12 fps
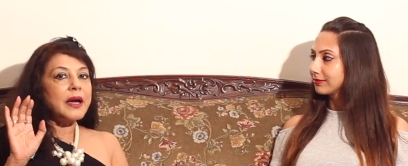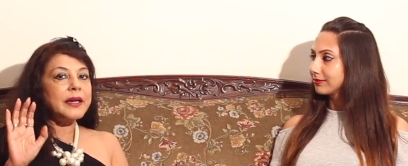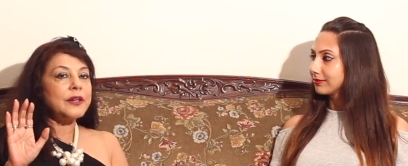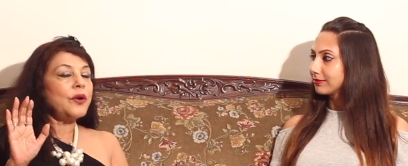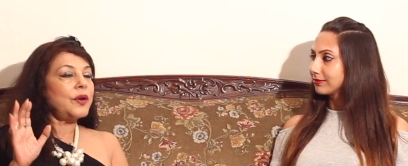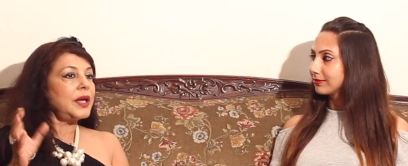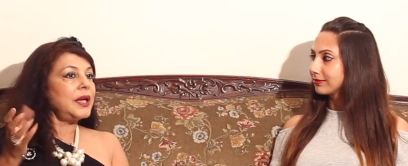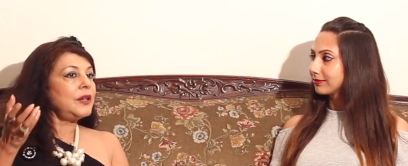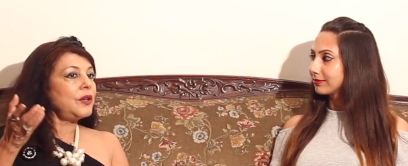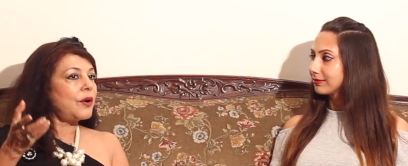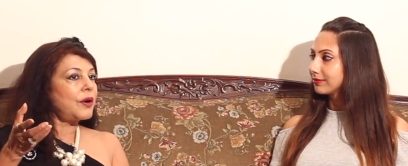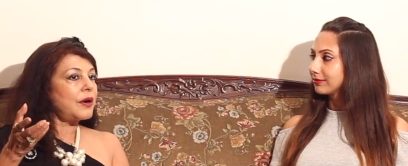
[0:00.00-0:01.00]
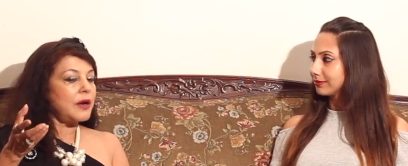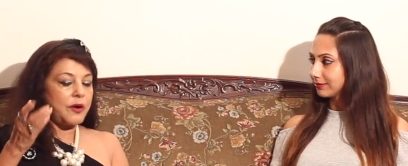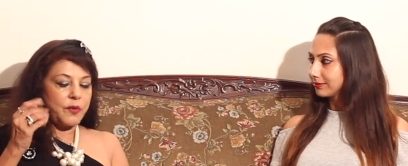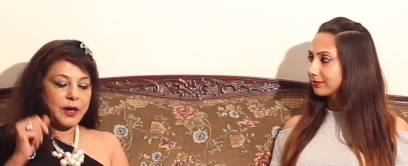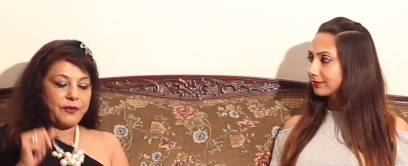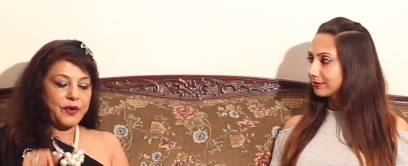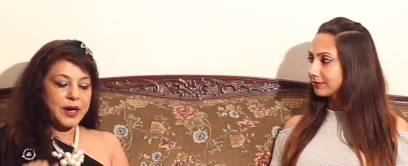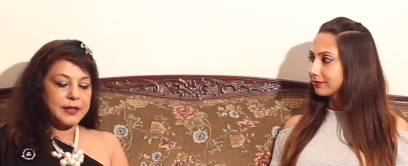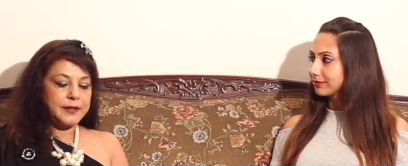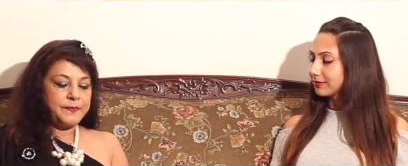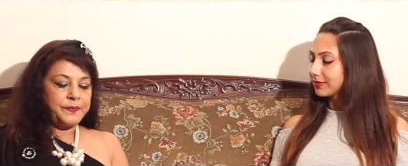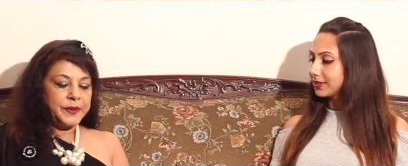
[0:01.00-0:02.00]
Speaker 1: hunky-dory in your work.
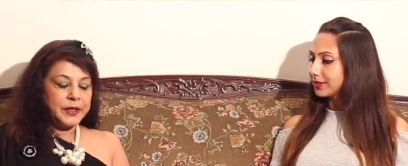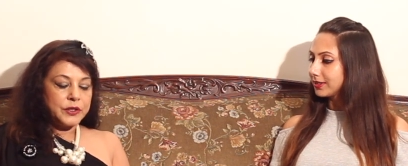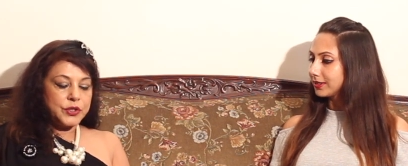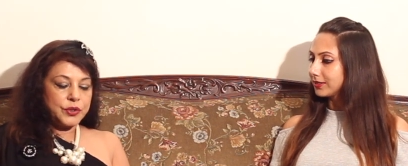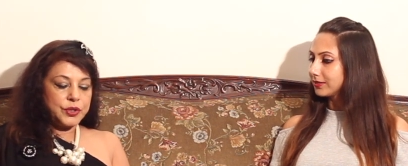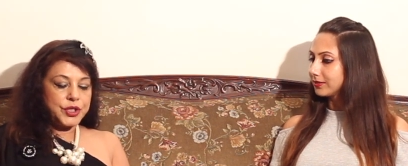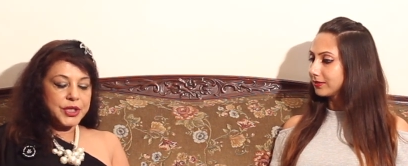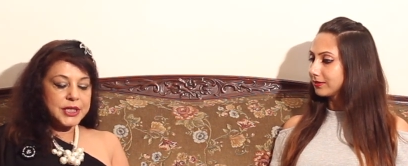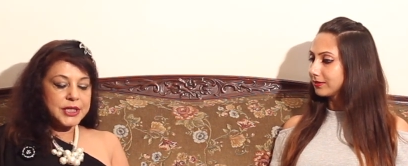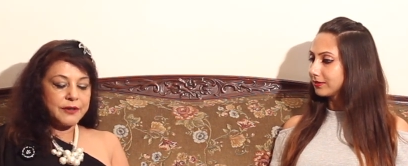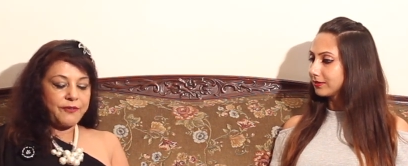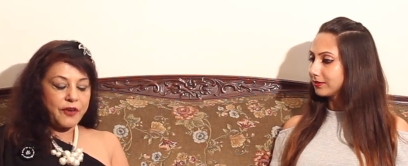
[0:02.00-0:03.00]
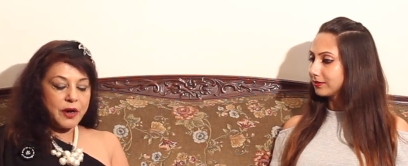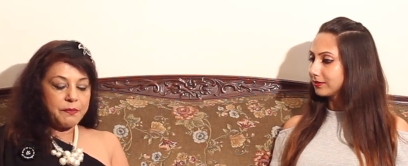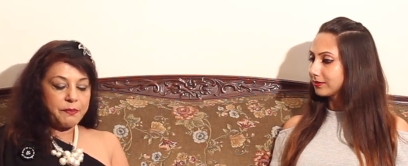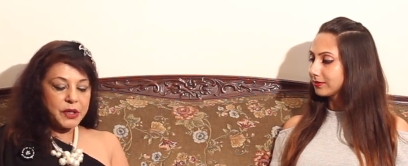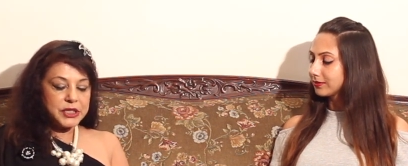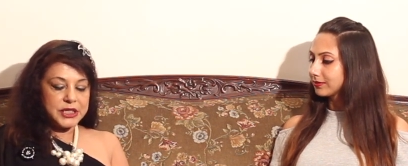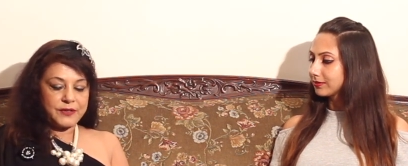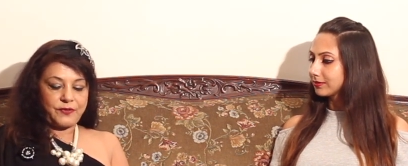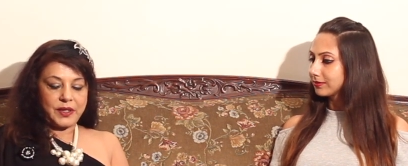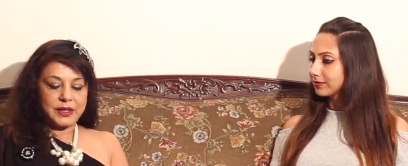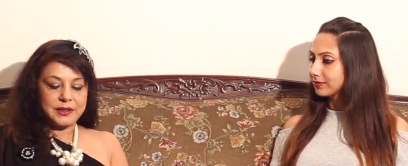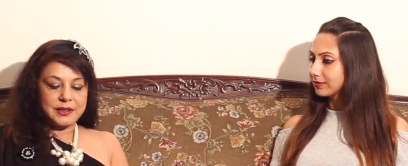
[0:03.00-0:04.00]
Yeah. So just affirm positive
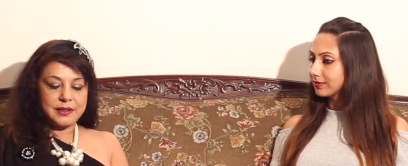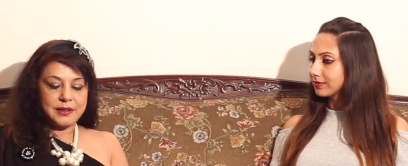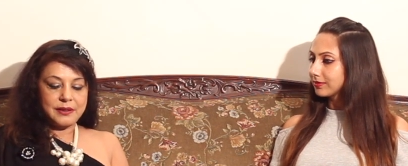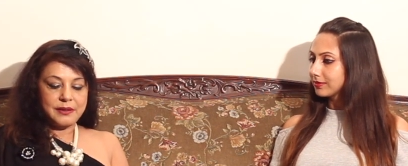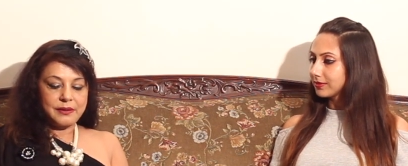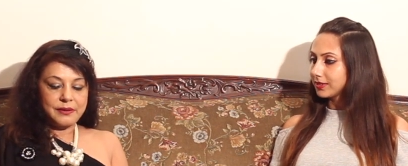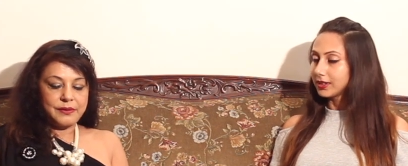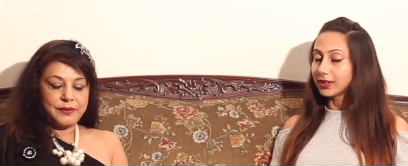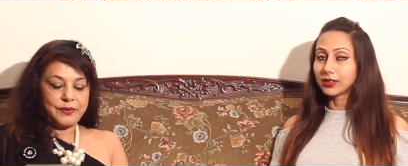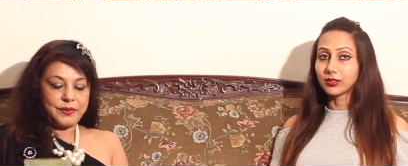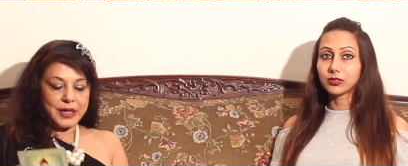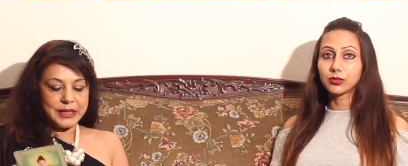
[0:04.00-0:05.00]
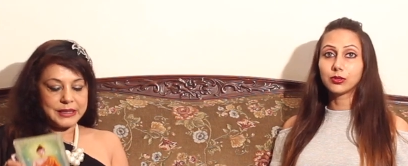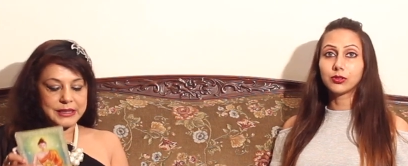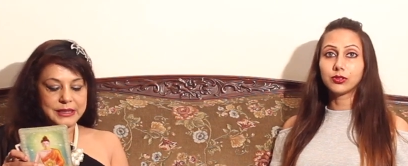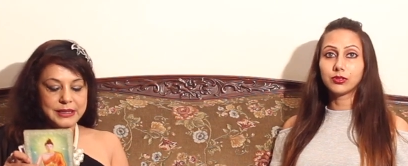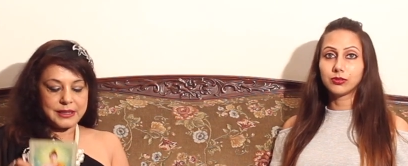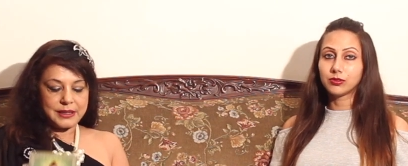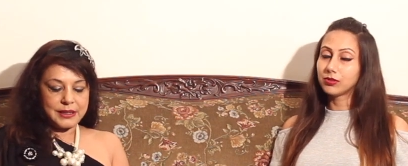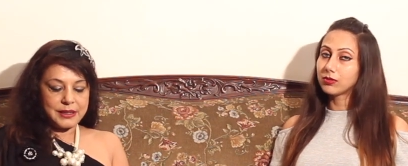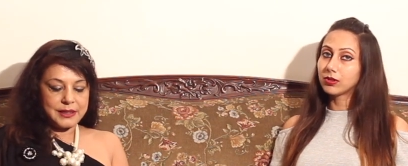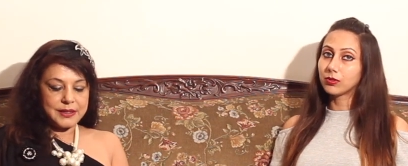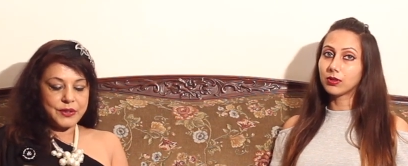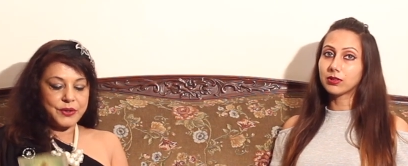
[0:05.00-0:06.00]
things. Yeah.
Speaker 2: This, so you
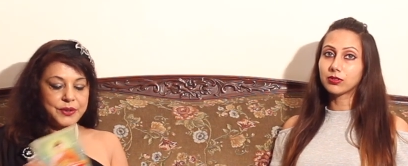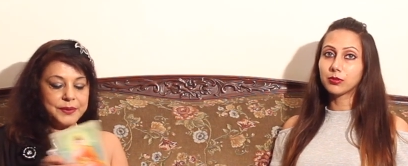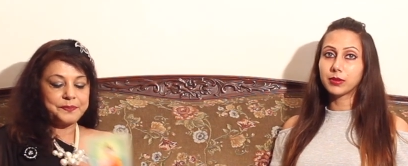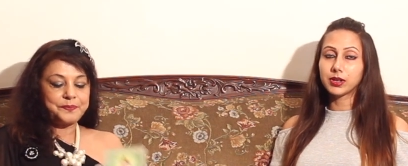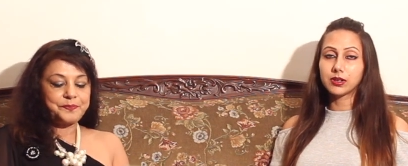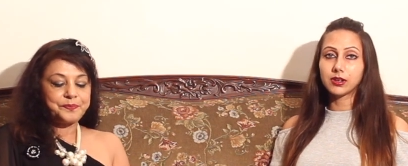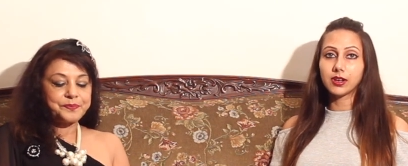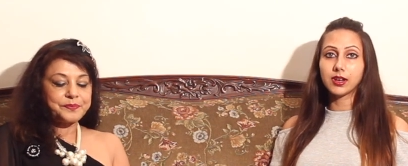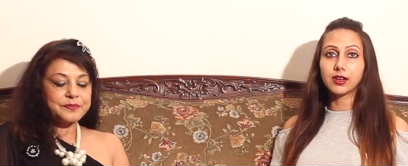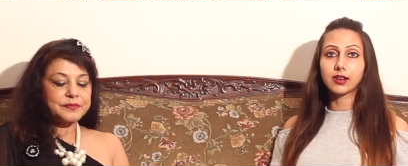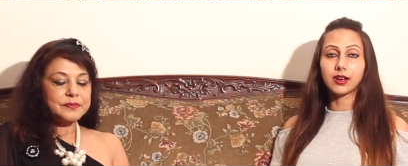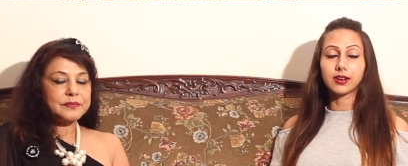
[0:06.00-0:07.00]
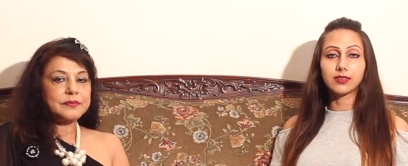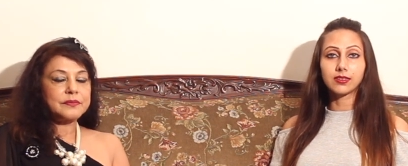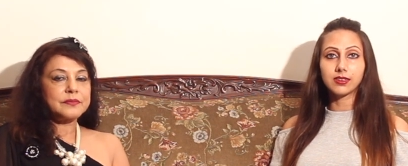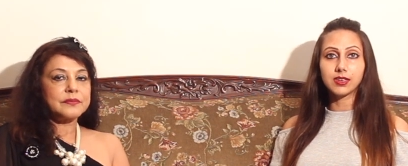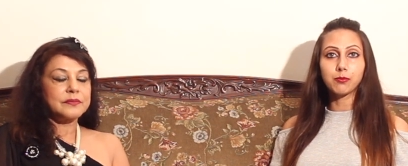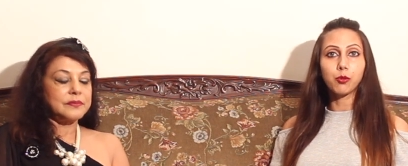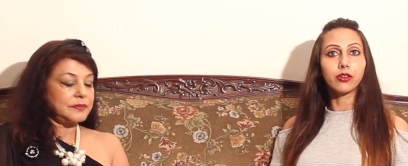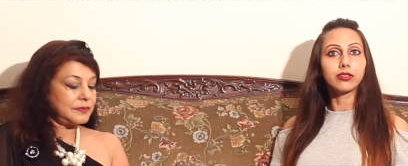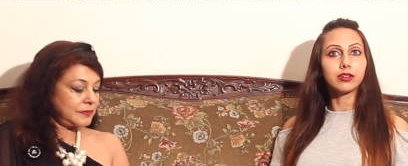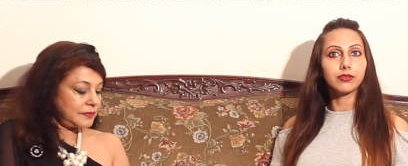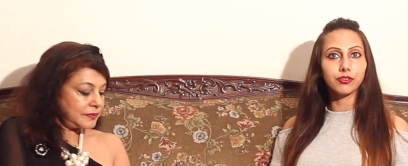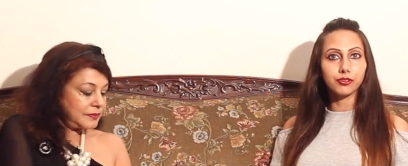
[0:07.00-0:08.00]
can also meditate and see
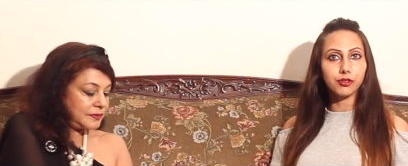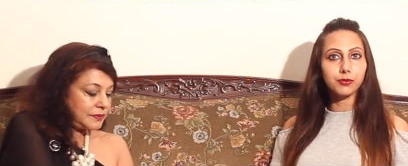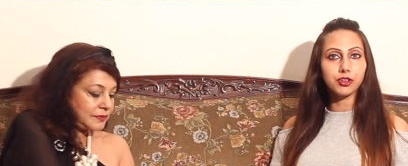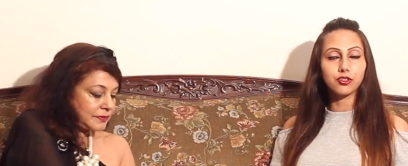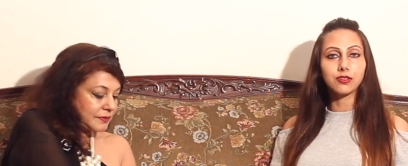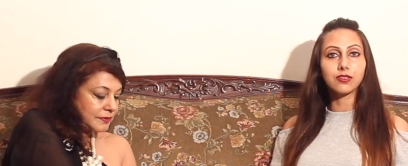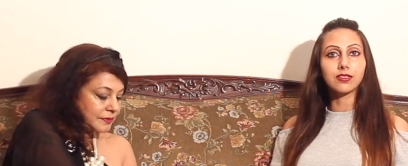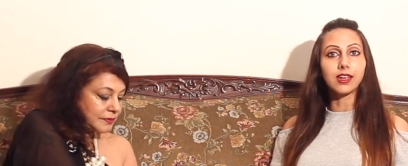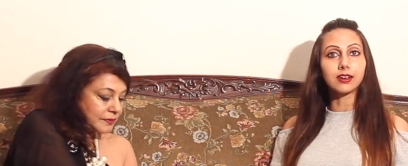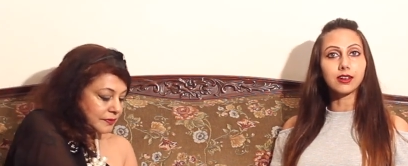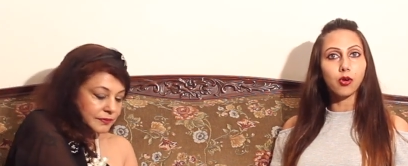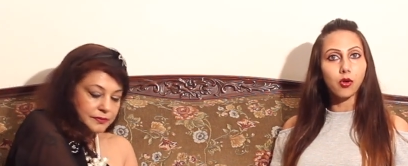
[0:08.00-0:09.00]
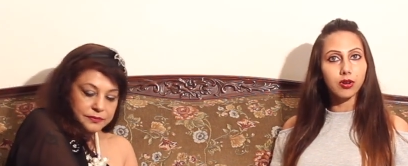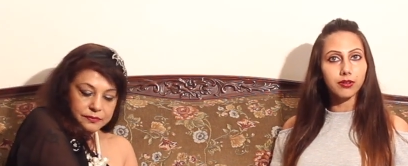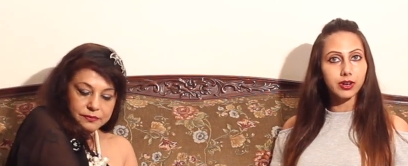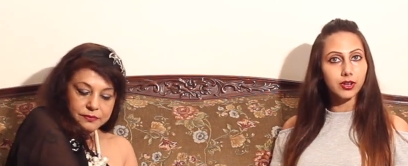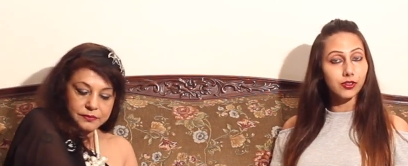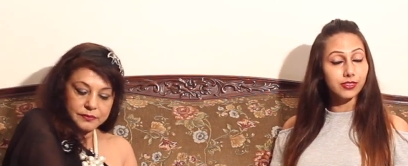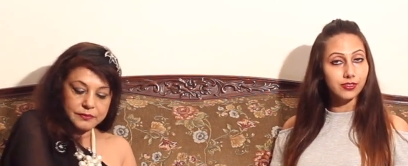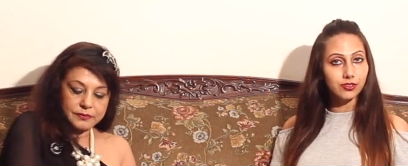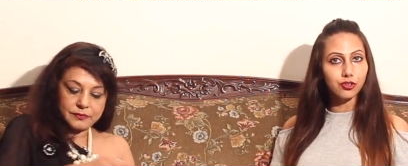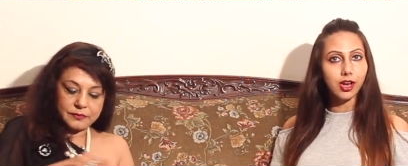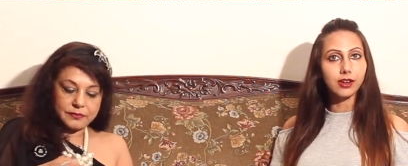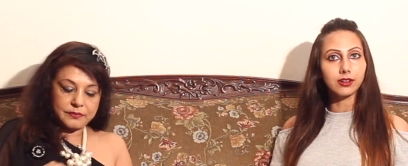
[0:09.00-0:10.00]
positive affirmations that are already on
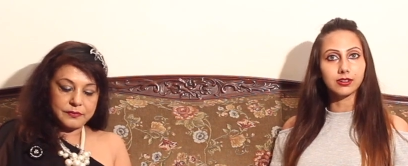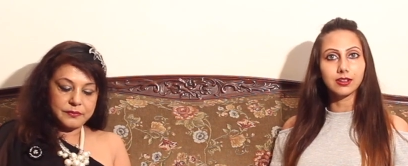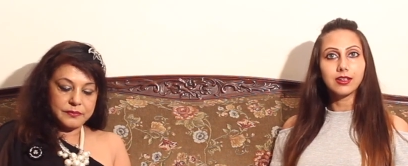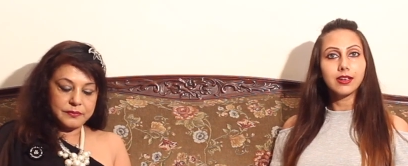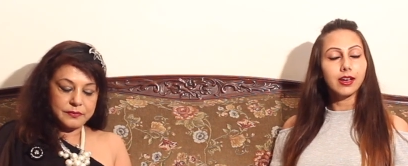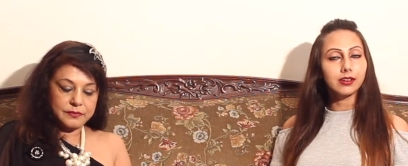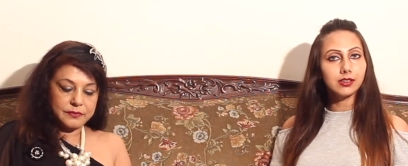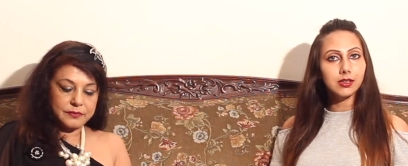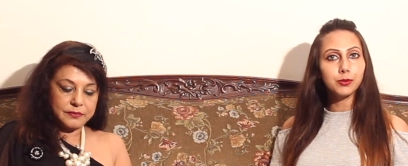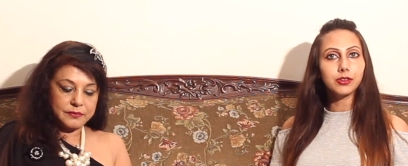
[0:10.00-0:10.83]
this channel and keep